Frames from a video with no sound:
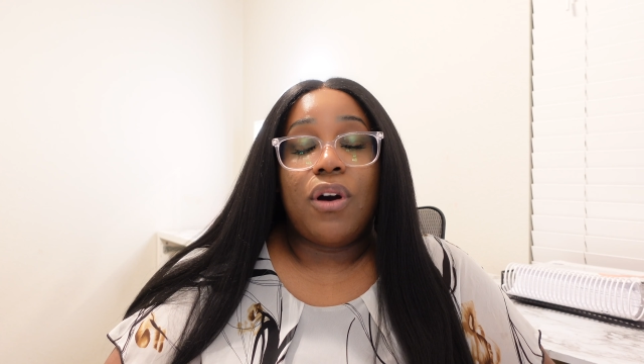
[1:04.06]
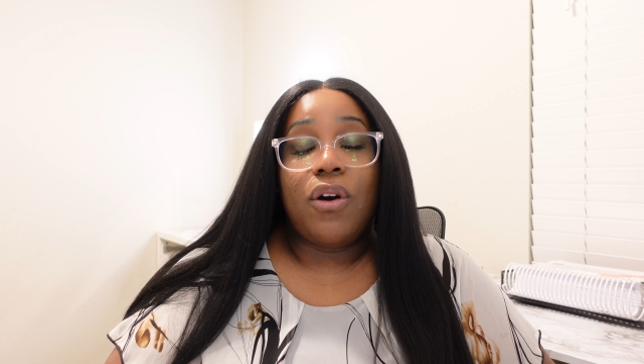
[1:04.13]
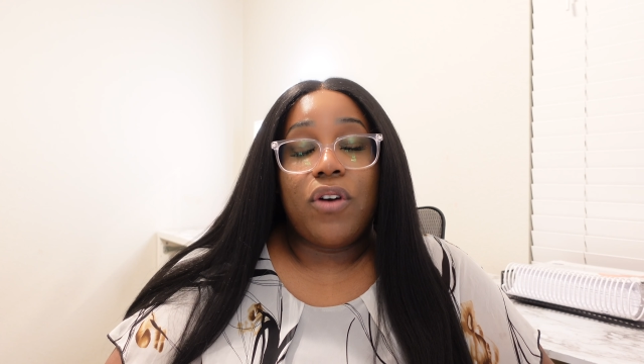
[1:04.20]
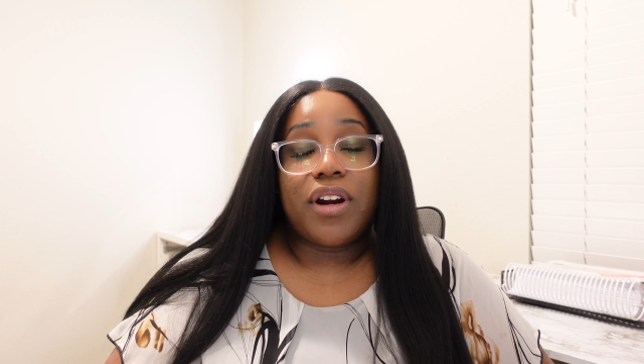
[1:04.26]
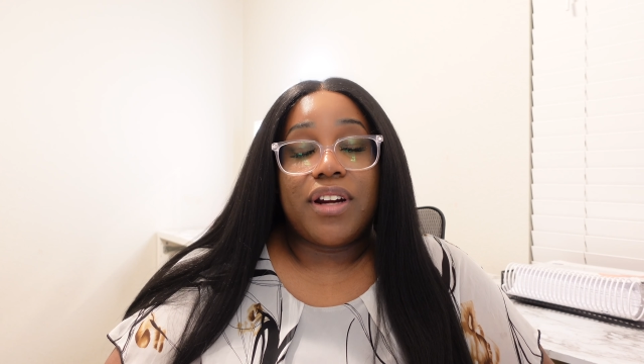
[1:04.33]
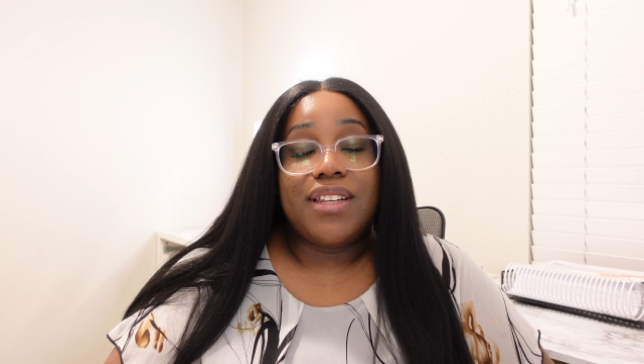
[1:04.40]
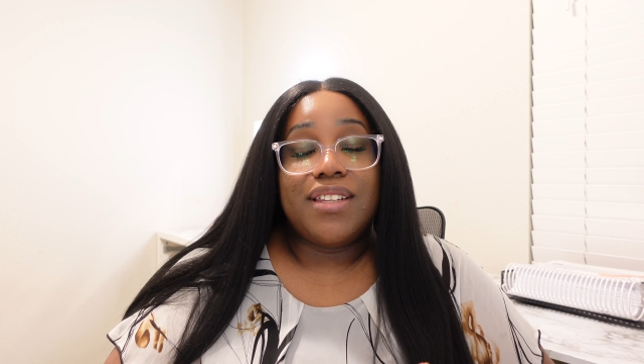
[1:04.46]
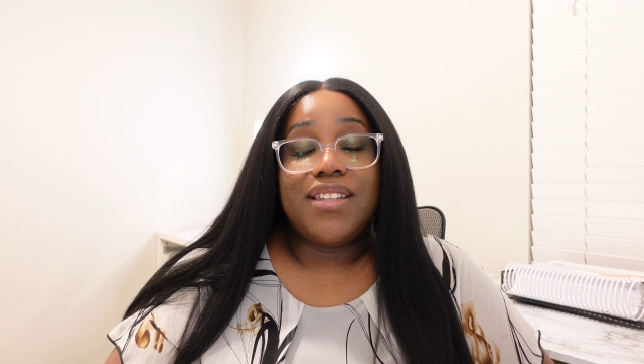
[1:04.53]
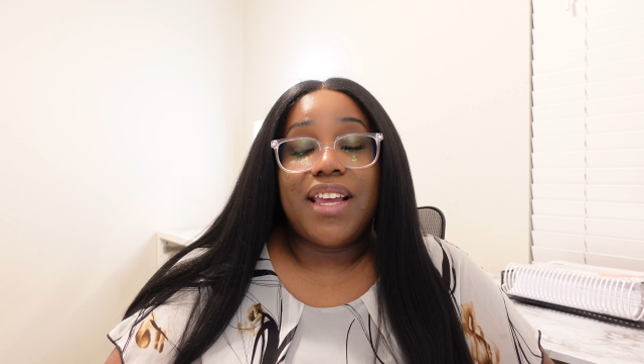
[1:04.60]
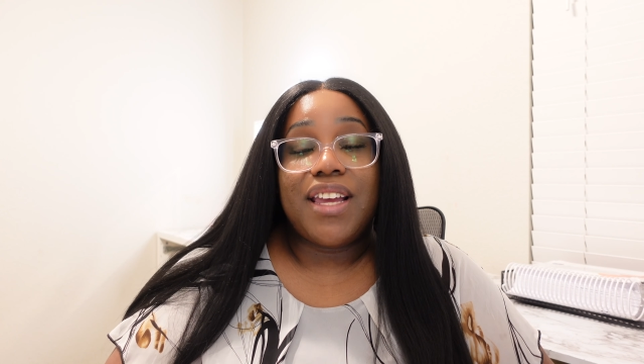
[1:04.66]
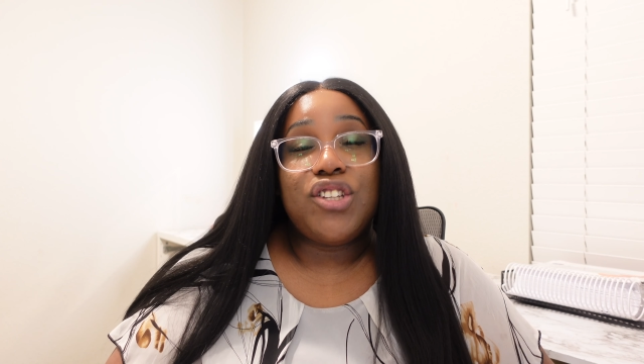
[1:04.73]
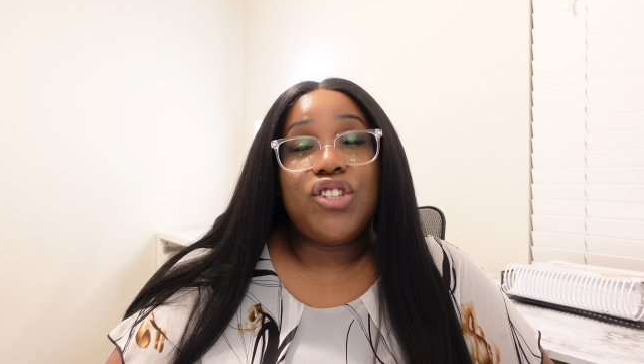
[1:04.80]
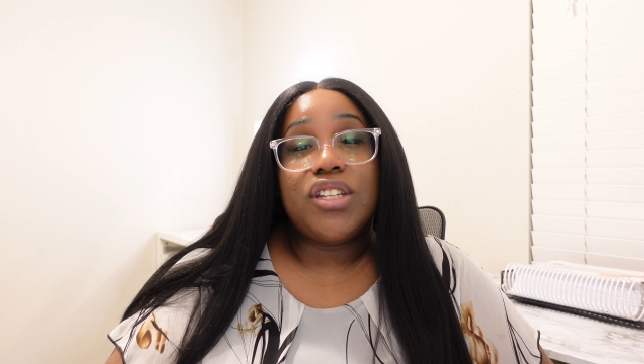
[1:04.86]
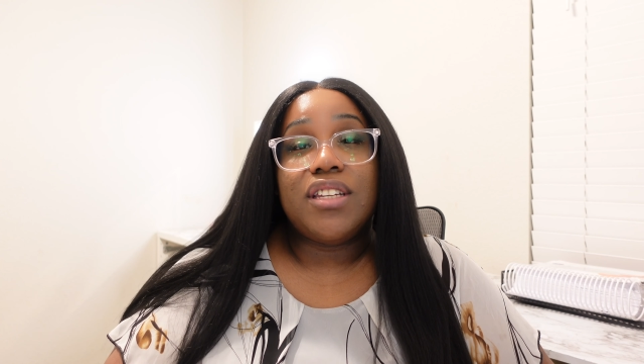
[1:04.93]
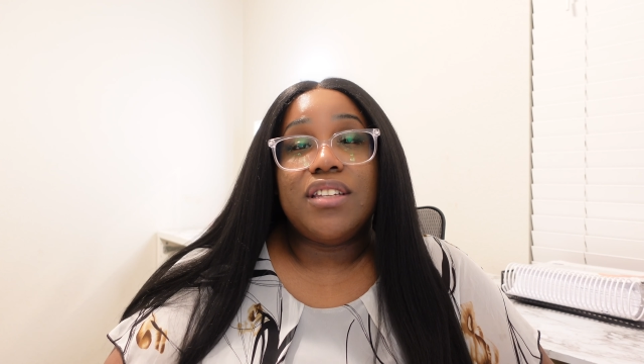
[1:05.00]

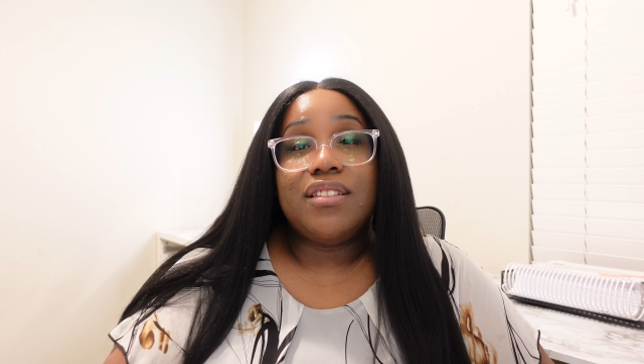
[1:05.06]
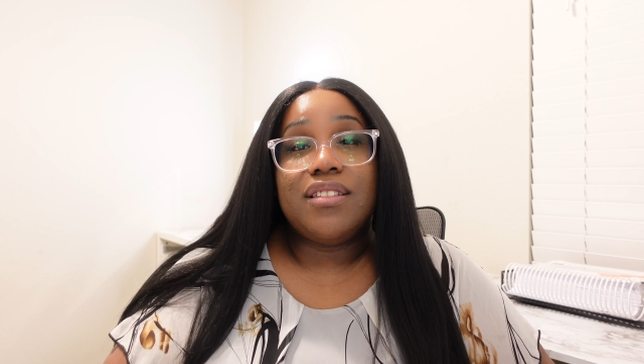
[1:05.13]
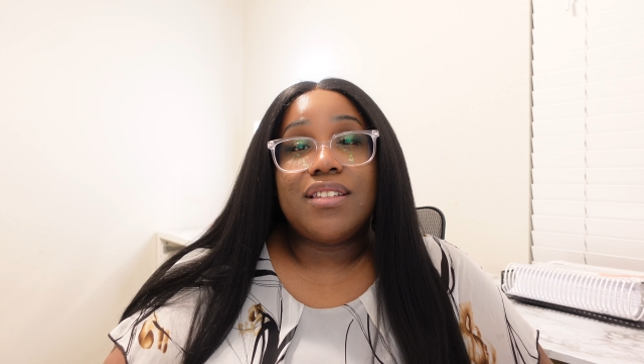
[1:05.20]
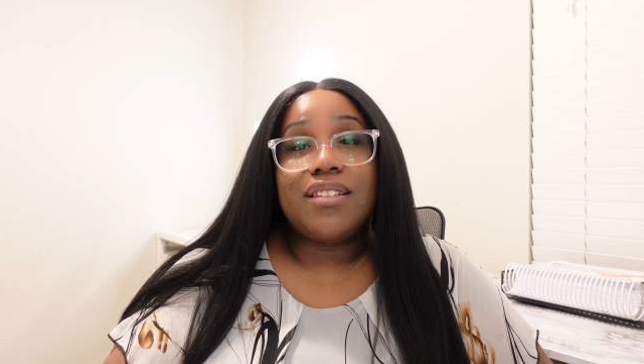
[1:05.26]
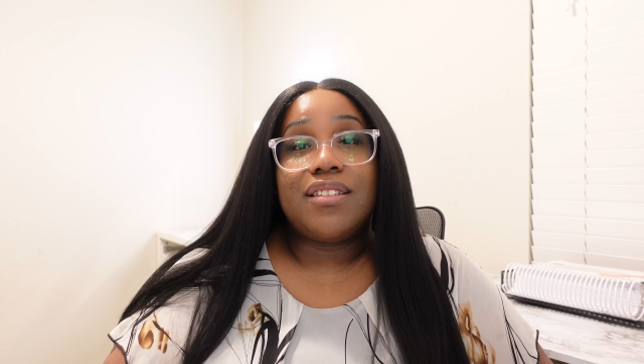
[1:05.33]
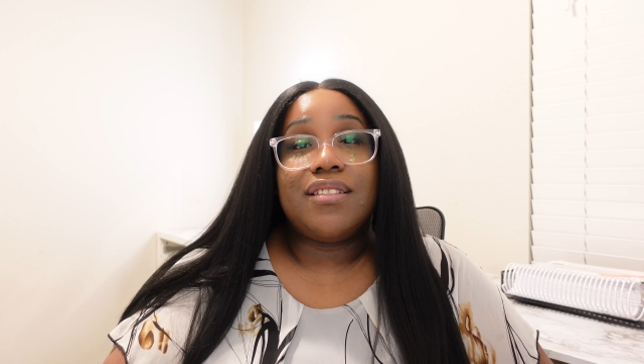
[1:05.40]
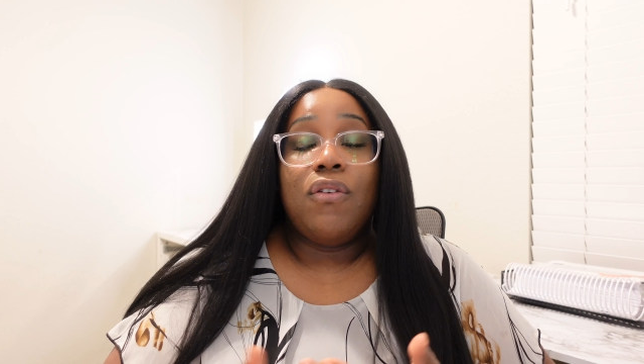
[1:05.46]
organizations